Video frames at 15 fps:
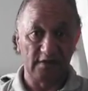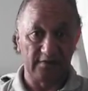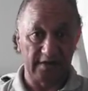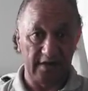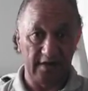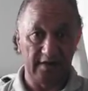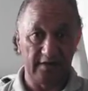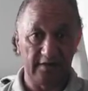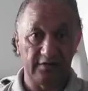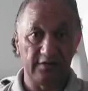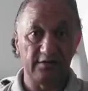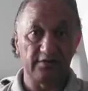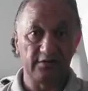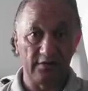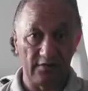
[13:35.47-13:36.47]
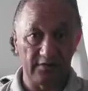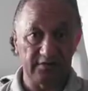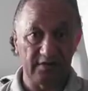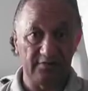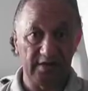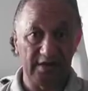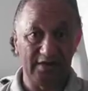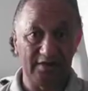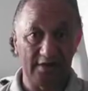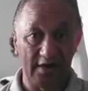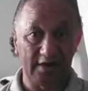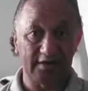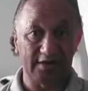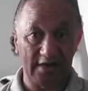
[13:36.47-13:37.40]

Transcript: Okay? You talk to me like